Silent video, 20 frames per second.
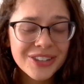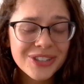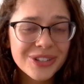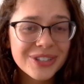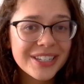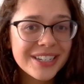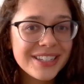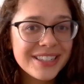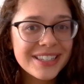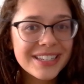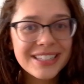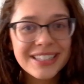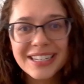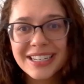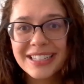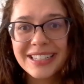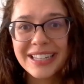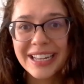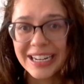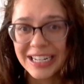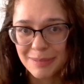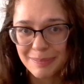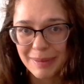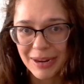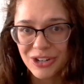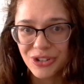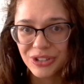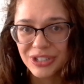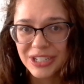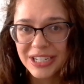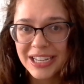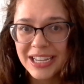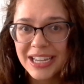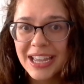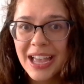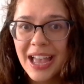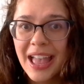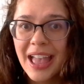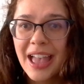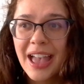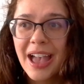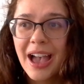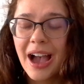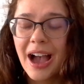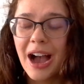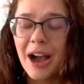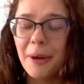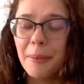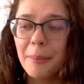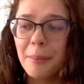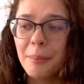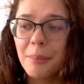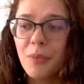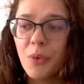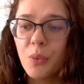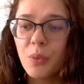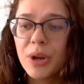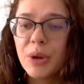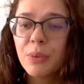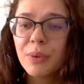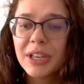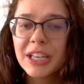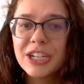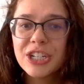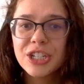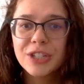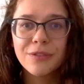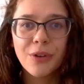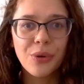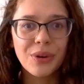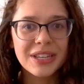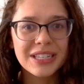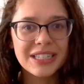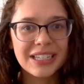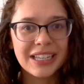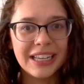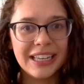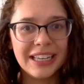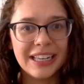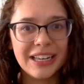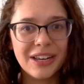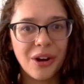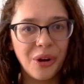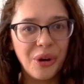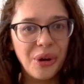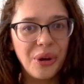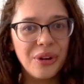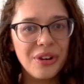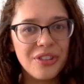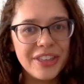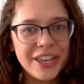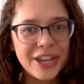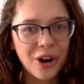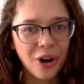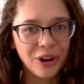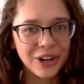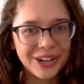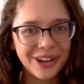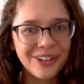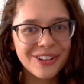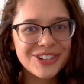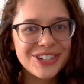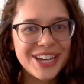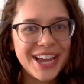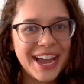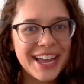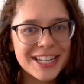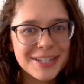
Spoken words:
So, since this is a specialty, we really just focus in on the cardiology